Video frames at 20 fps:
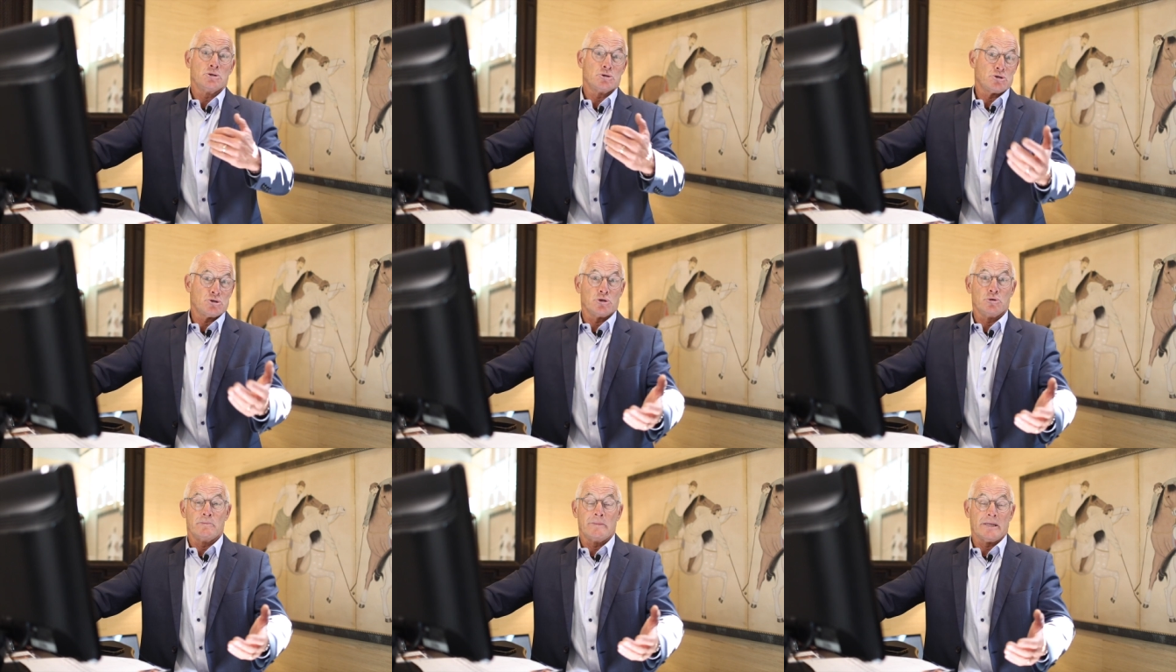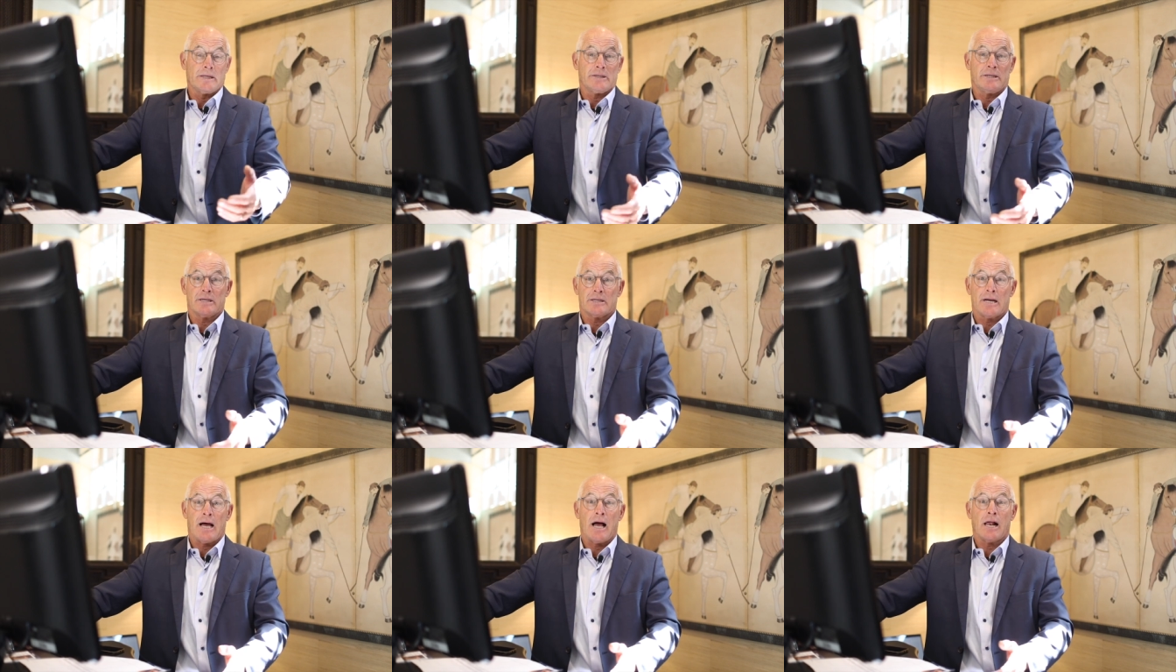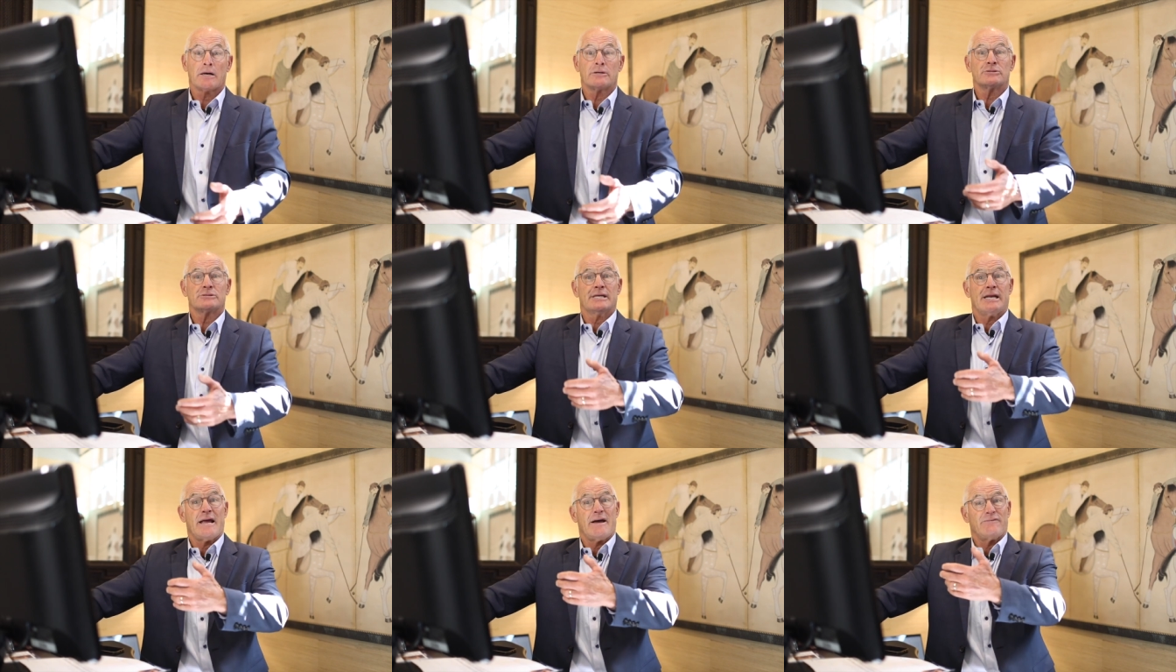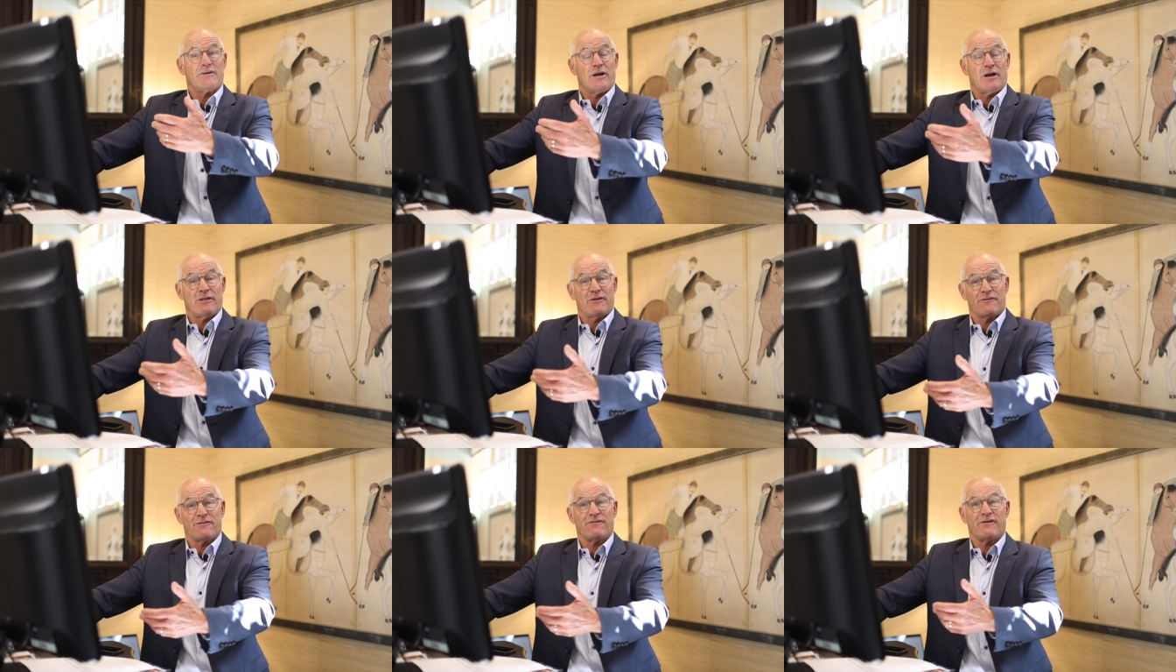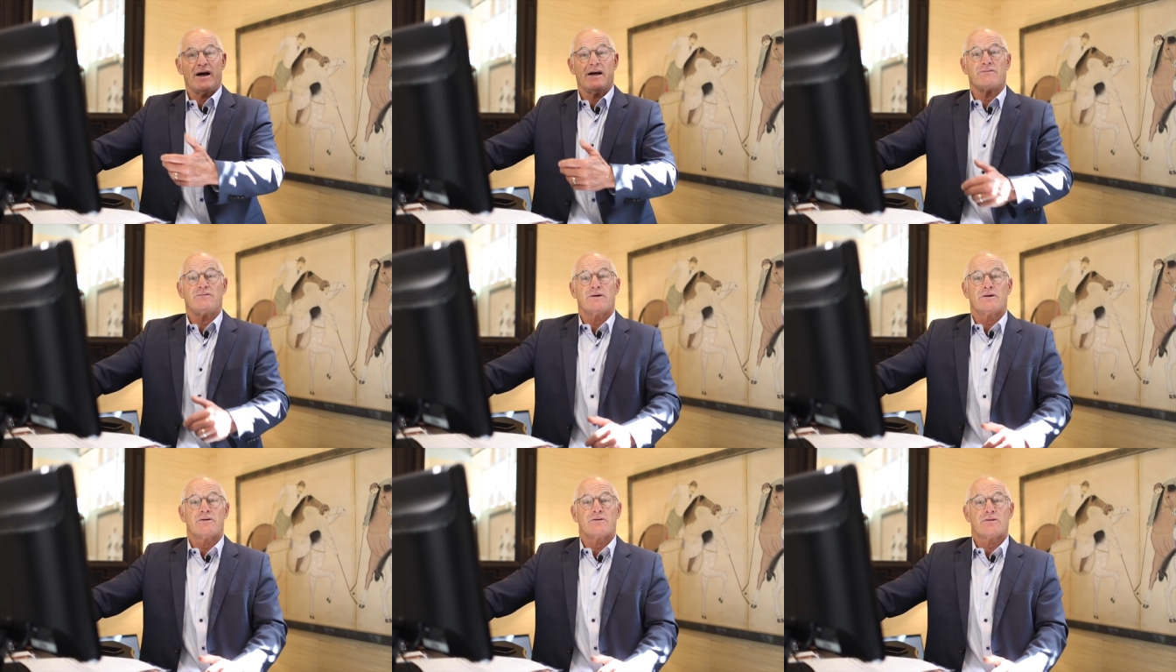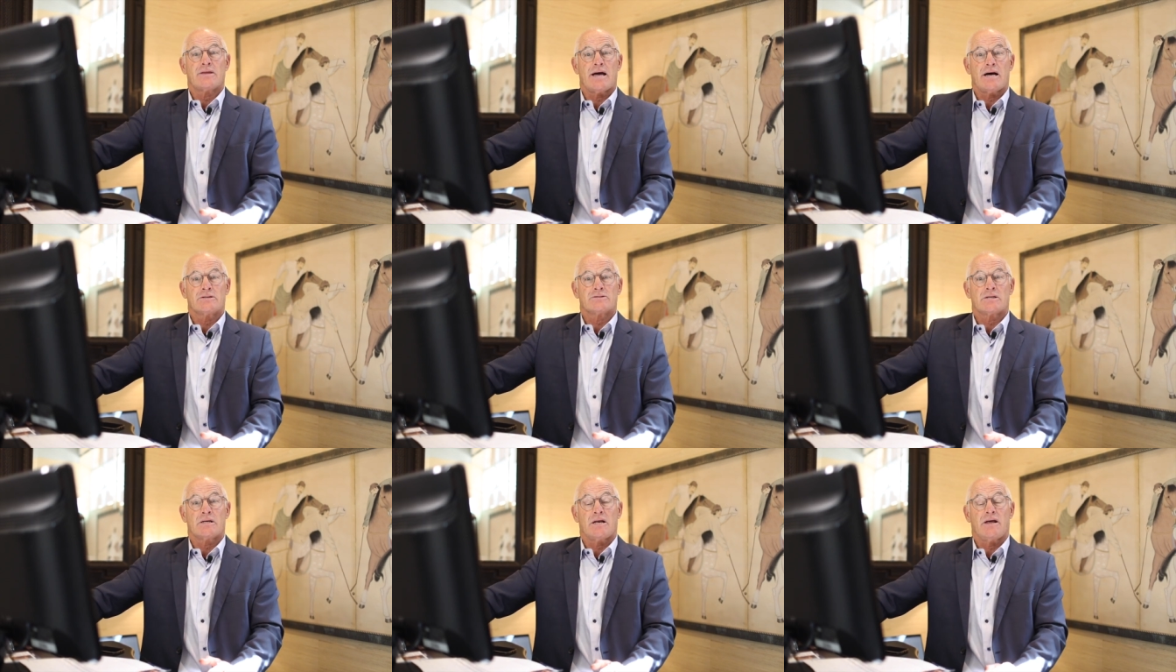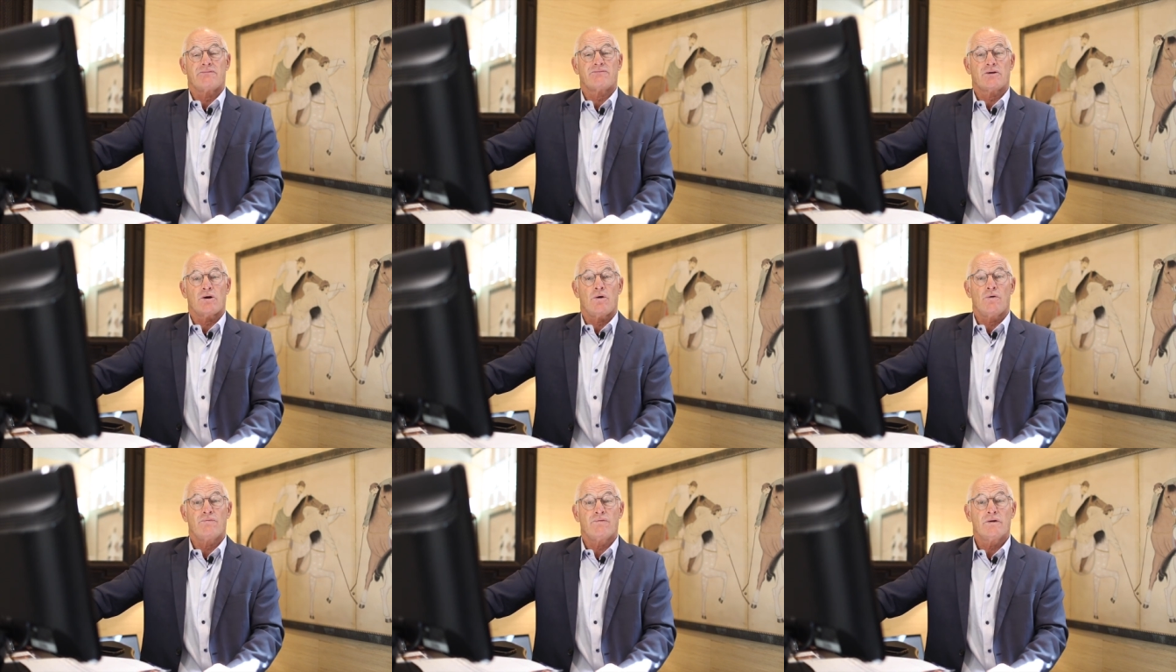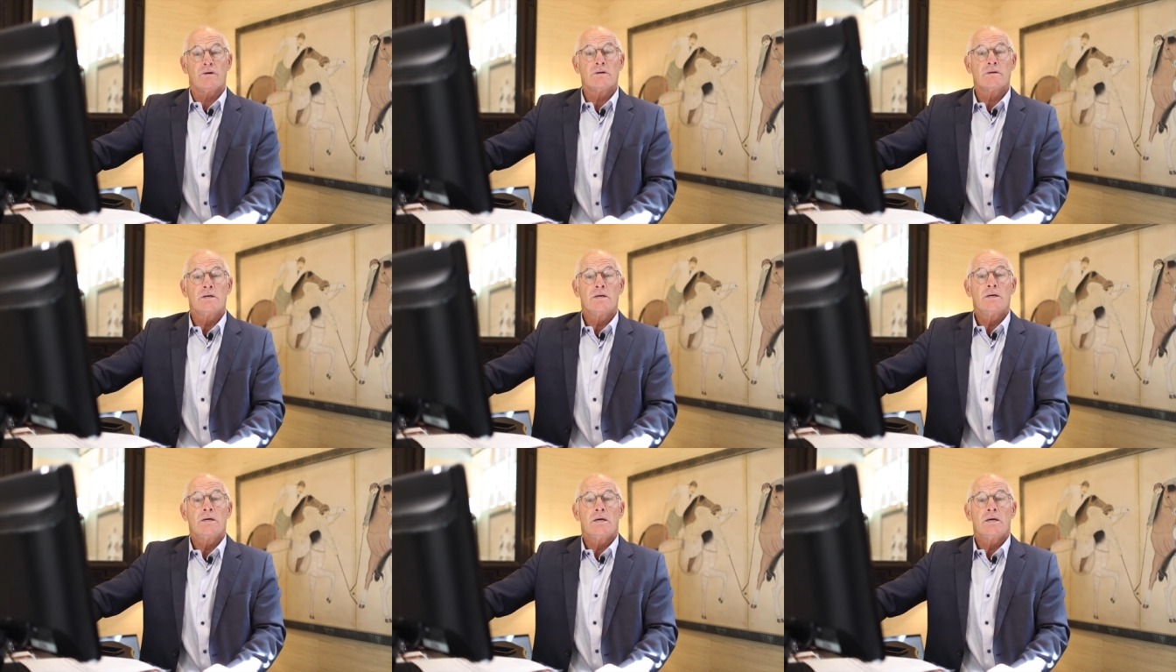$2 million and have another $500,000 left over.